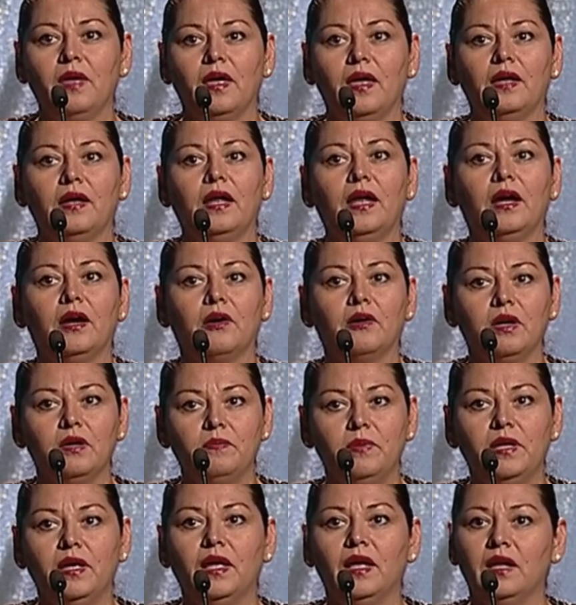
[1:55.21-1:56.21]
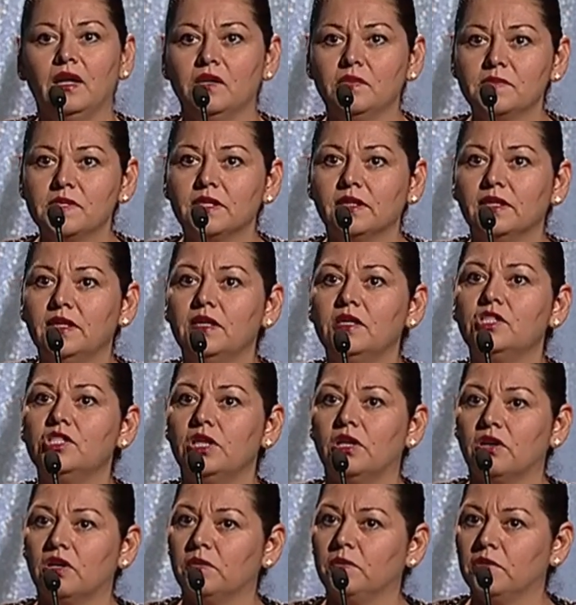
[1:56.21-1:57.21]
and Harry B. Helmsley
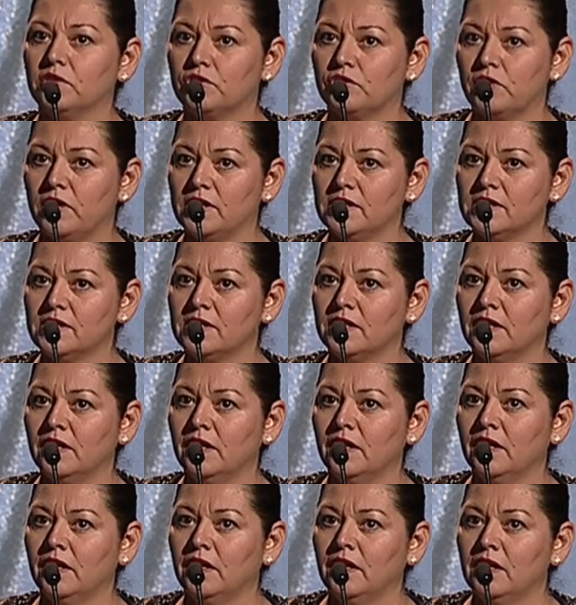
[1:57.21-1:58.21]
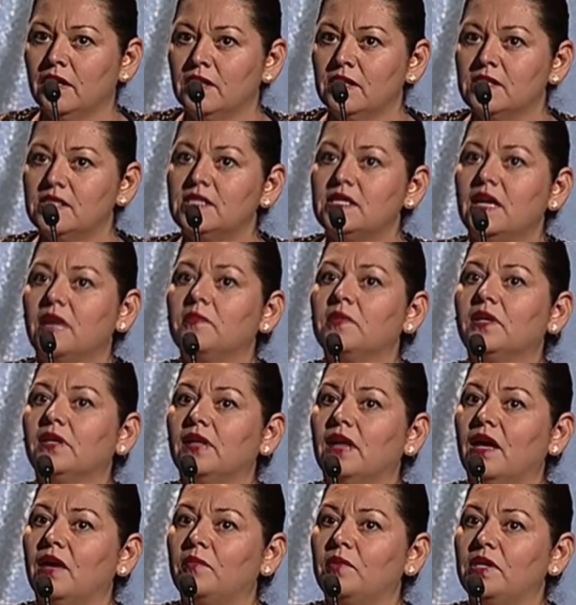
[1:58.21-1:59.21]
Charitable Trust, STEM
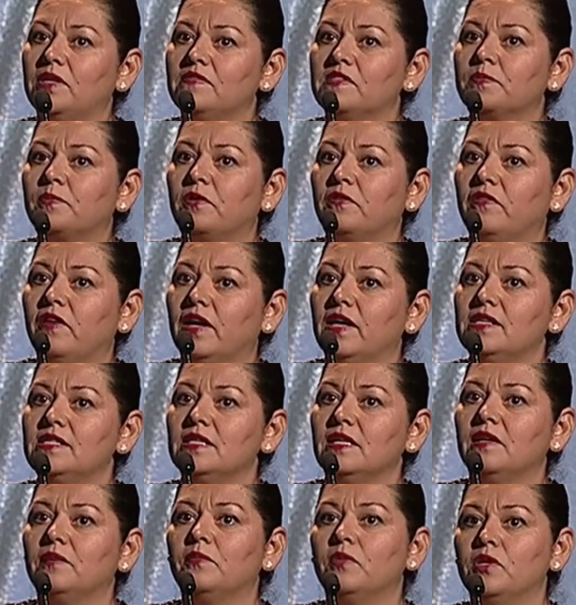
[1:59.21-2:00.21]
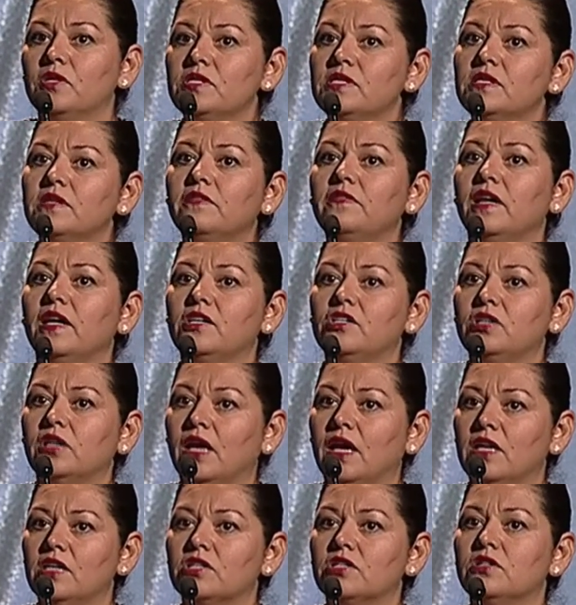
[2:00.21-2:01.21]
Collaboratives provides immersive
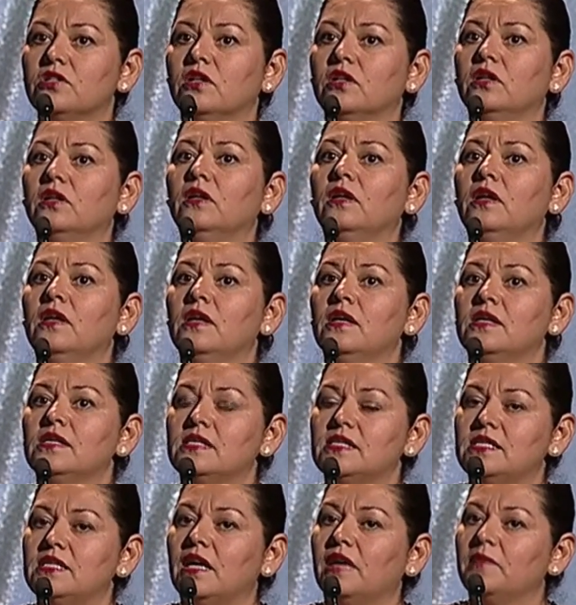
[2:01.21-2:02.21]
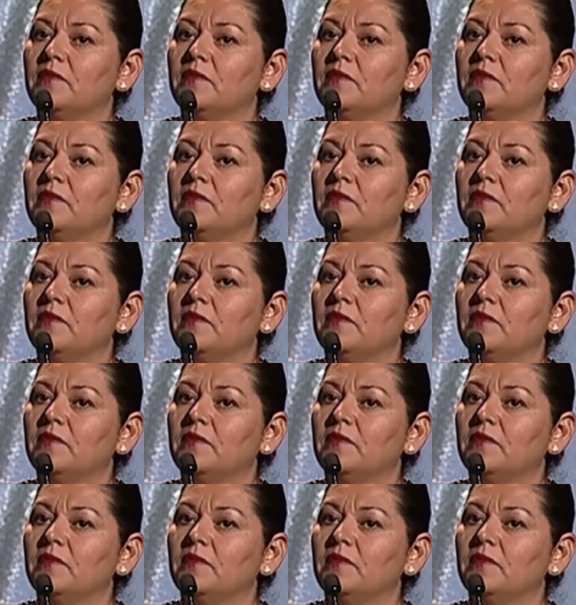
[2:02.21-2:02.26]
educational STEM